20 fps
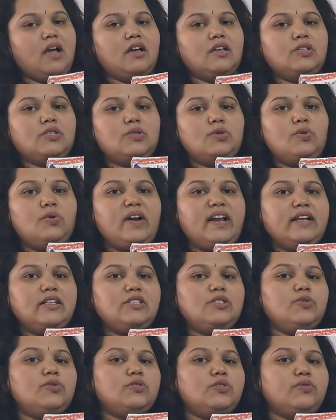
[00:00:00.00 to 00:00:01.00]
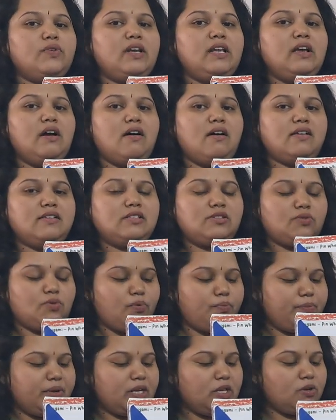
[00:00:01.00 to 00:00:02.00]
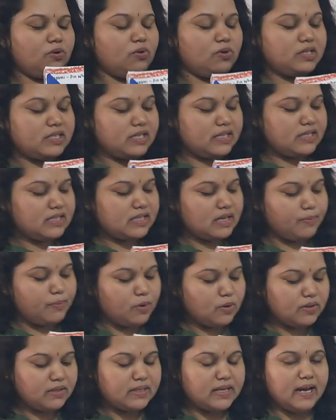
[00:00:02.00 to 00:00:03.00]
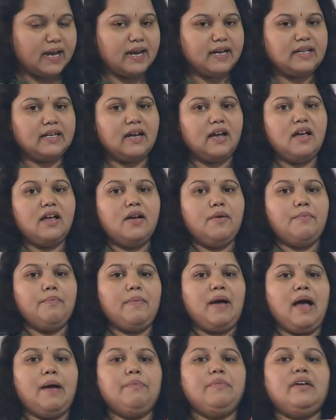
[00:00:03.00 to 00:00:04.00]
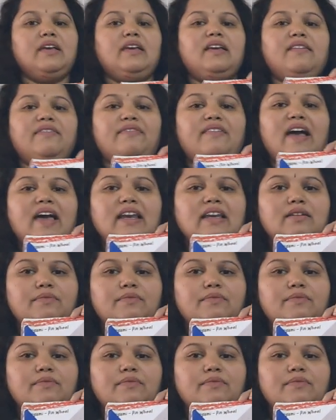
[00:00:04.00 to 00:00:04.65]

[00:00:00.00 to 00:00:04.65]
Students usually ask so many questions about that. Ma'am, if an